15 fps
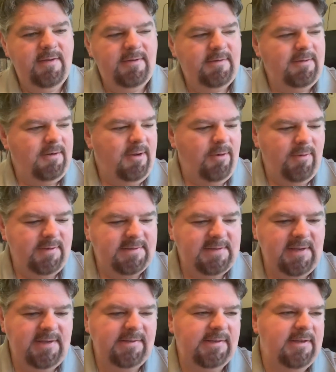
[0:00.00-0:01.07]
you know, a
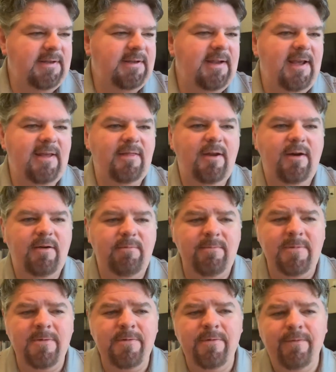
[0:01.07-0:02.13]
season and they're
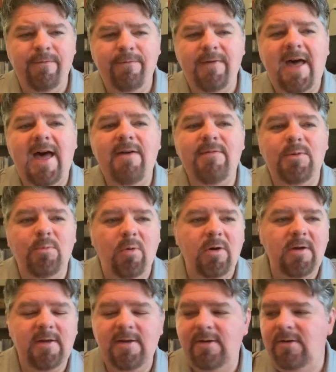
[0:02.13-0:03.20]

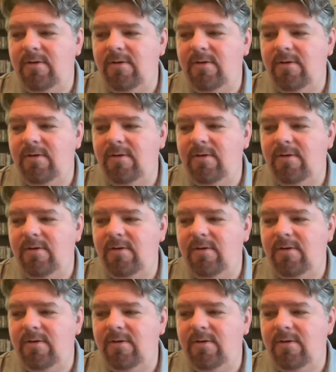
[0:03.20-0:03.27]
5-1